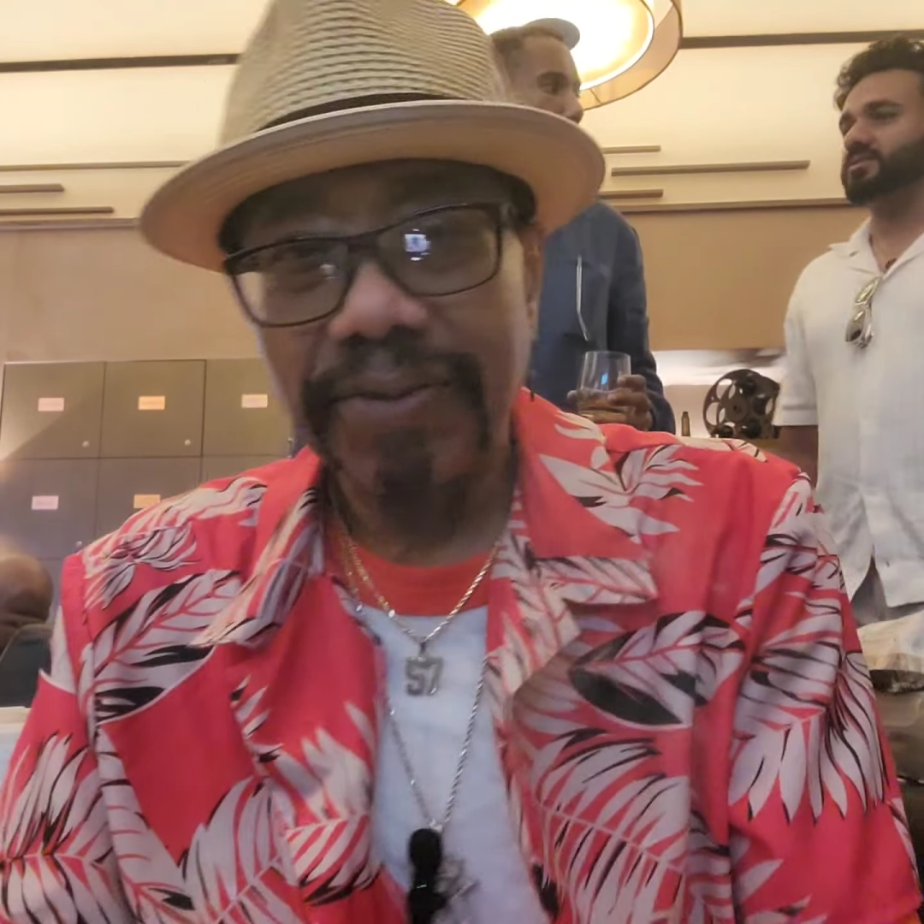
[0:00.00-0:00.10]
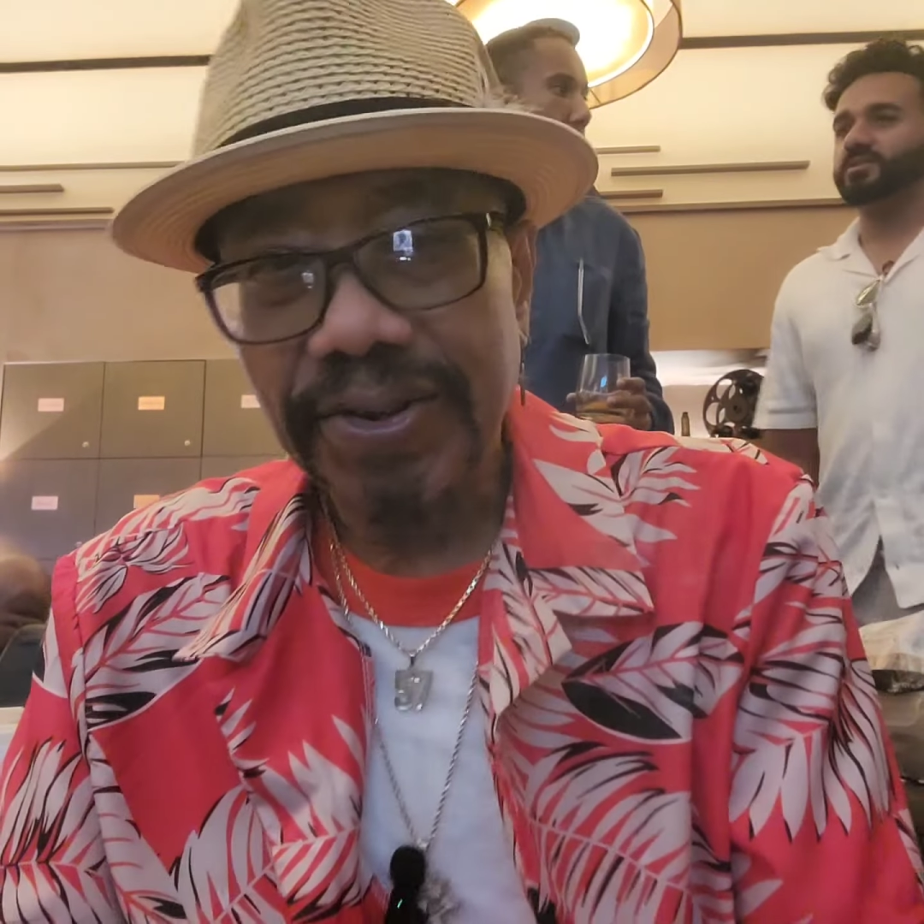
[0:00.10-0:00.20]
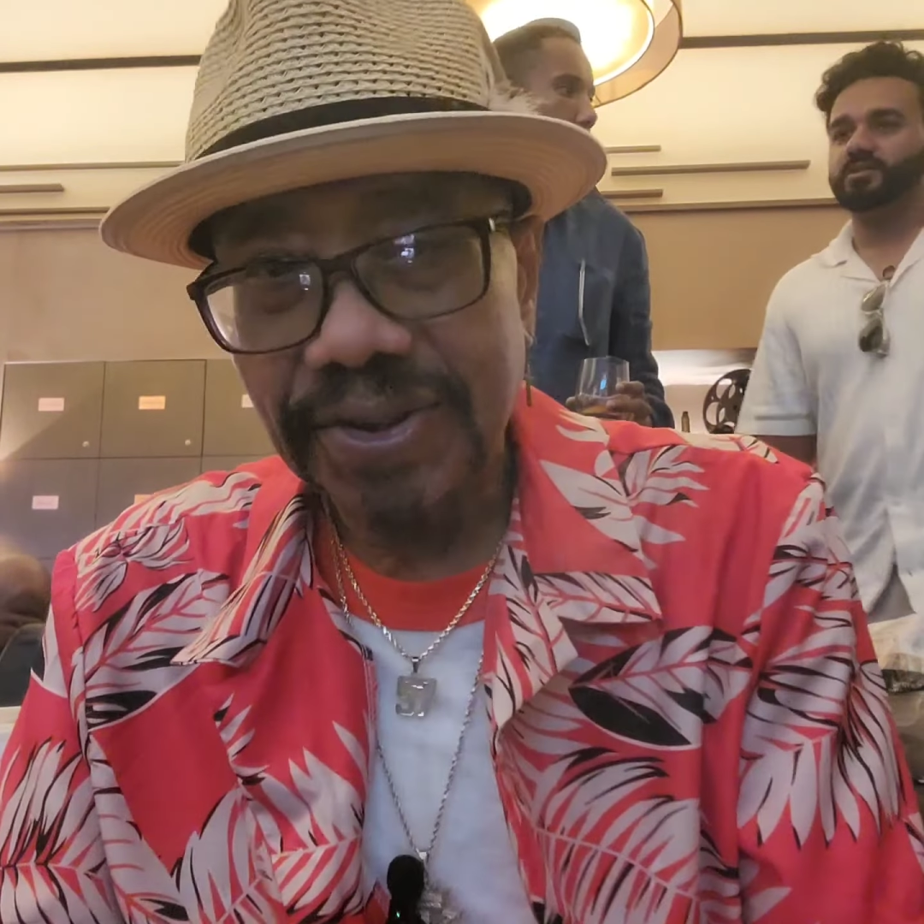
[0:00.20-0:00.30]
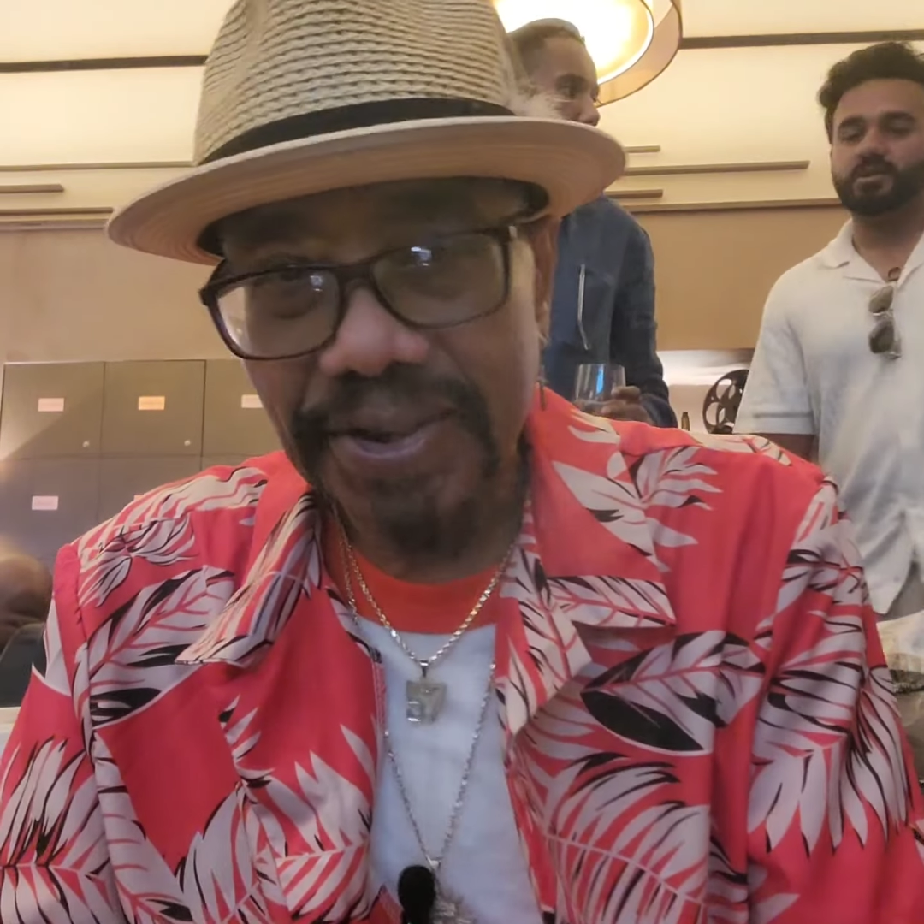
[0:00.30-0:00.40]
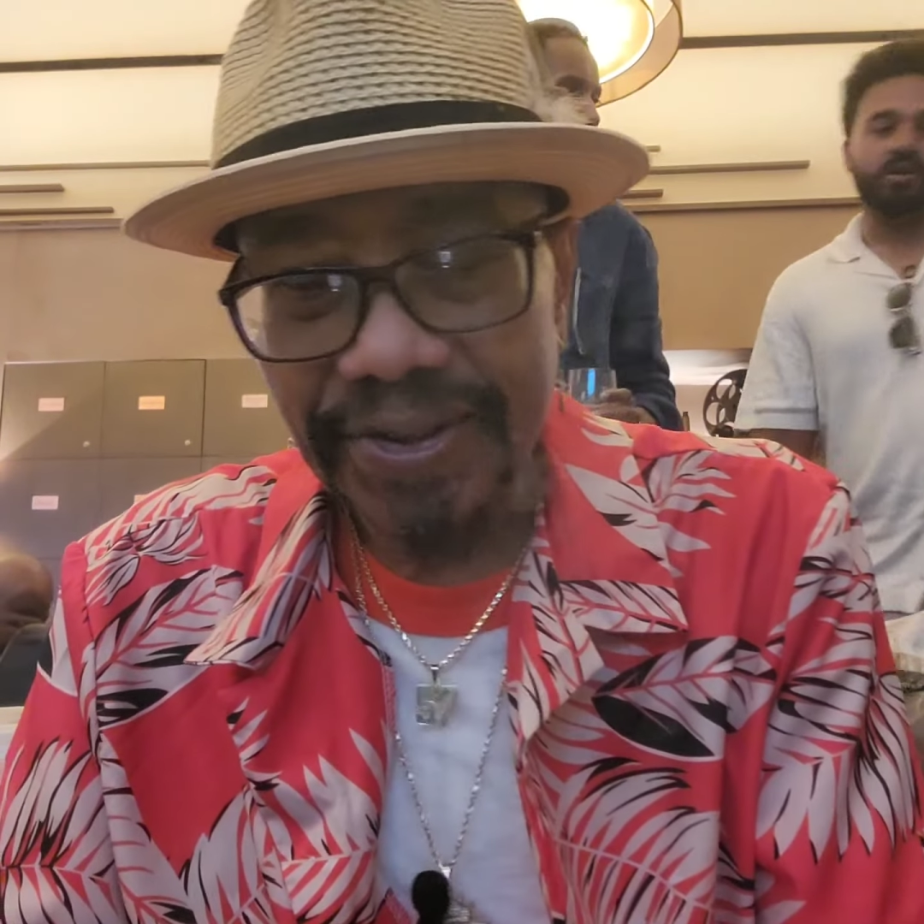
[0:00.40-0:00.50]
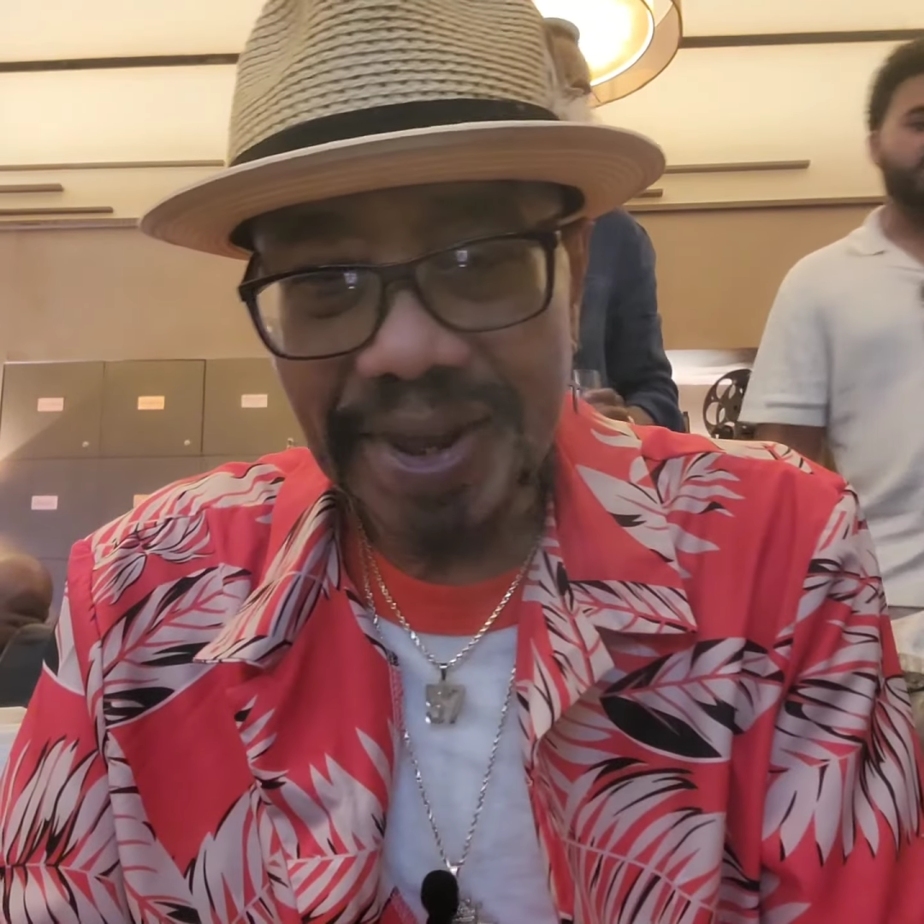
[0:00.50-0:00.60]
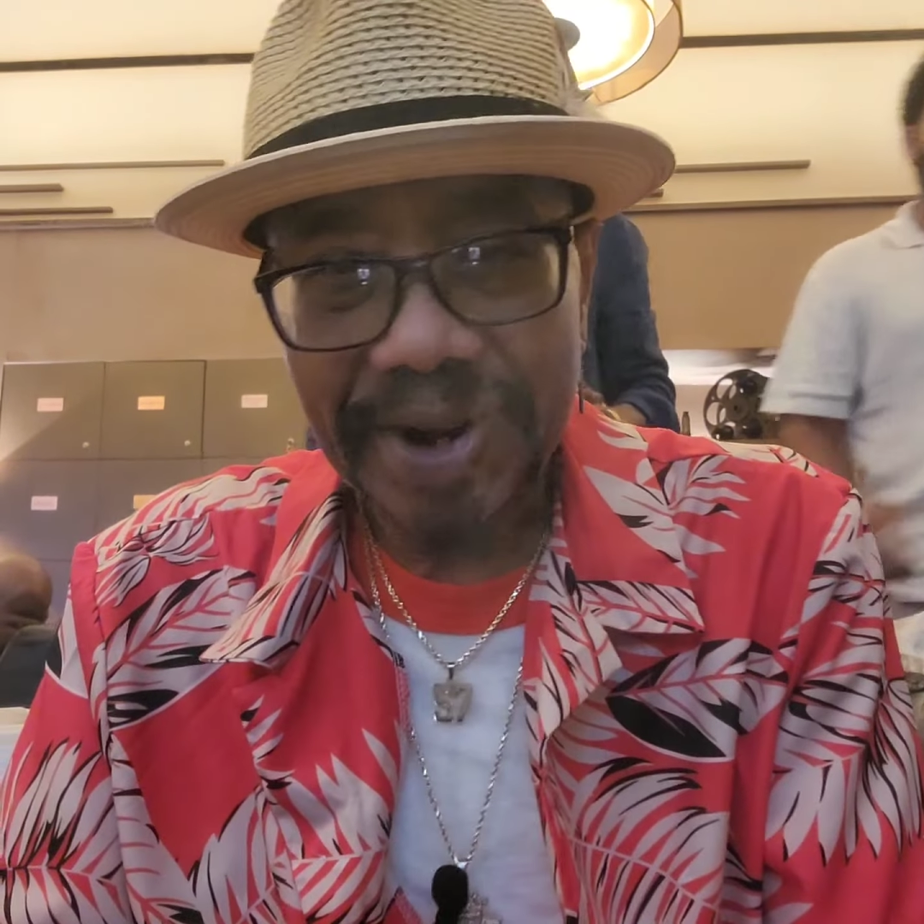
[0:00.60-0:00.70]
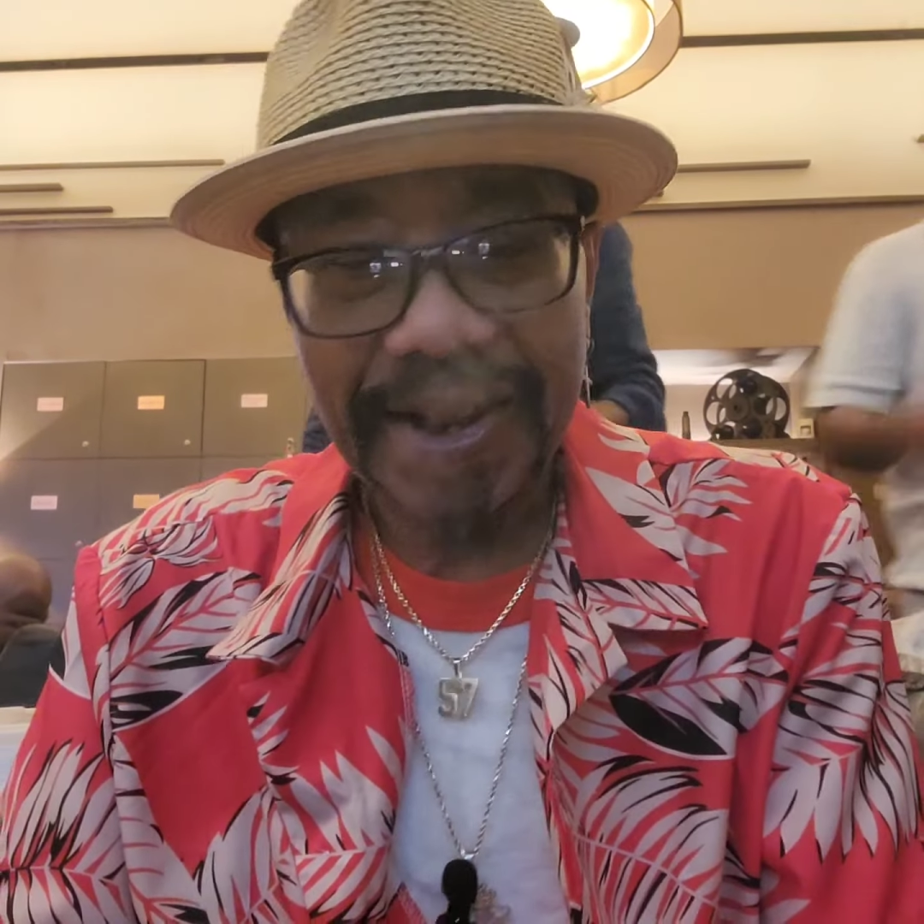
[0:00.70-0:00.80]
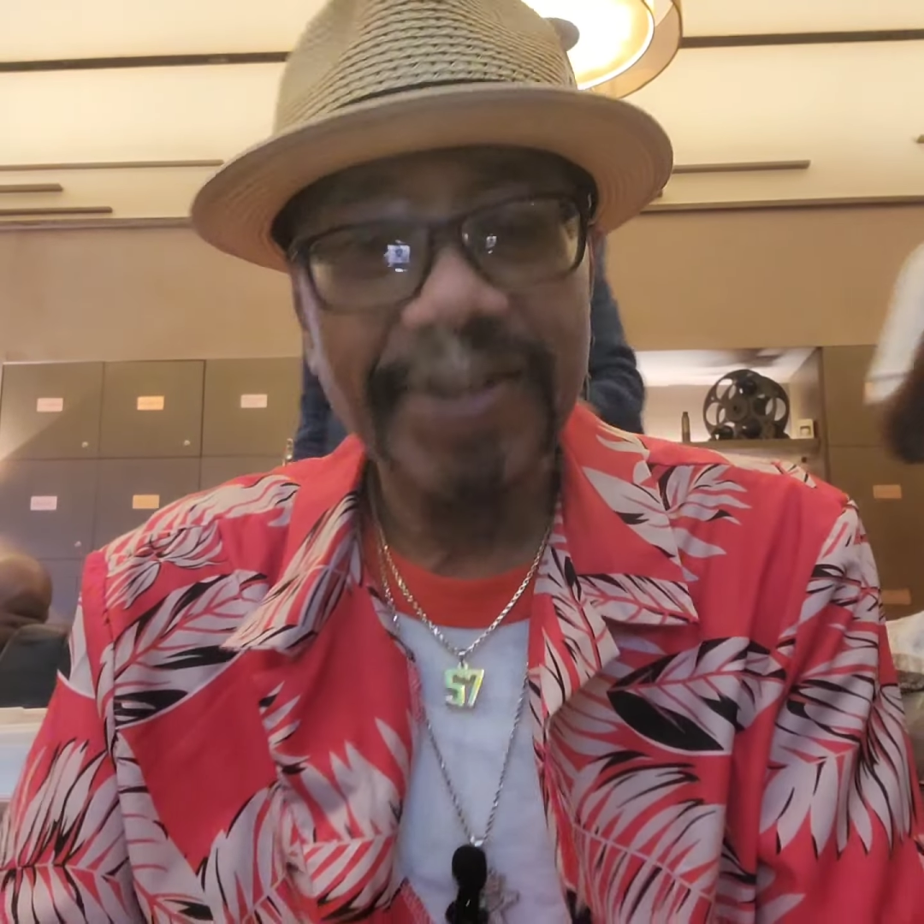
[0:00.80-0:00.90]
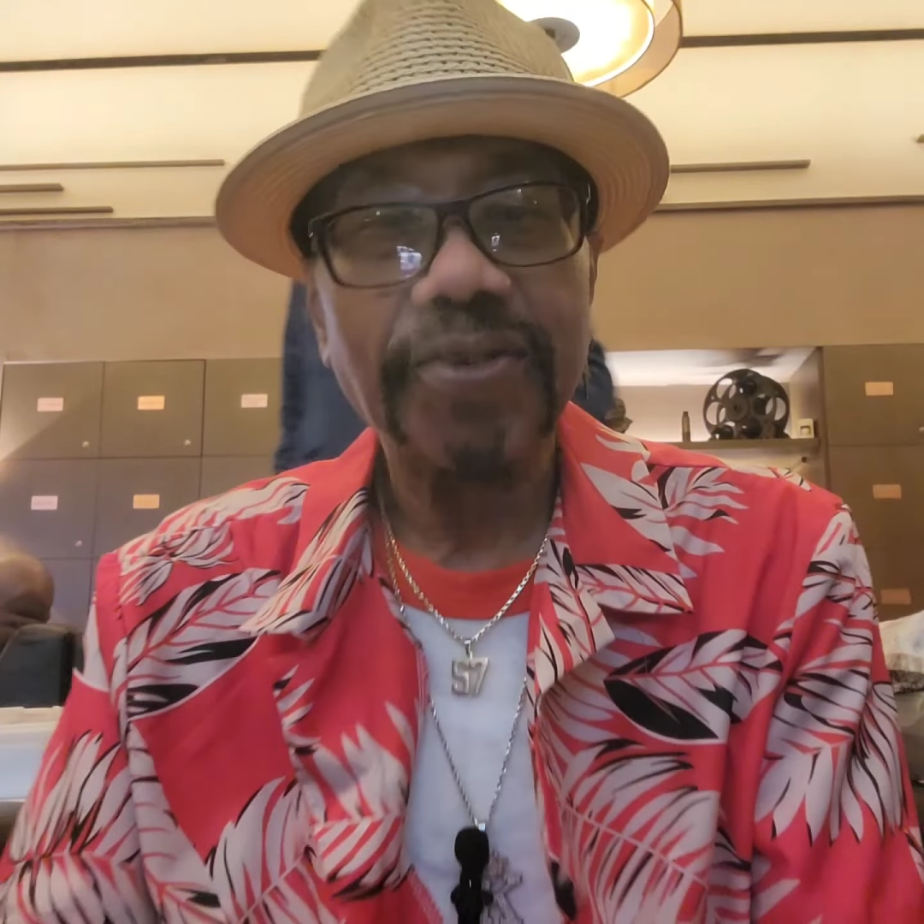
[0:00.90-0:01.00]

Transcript: the rest of your Saturday.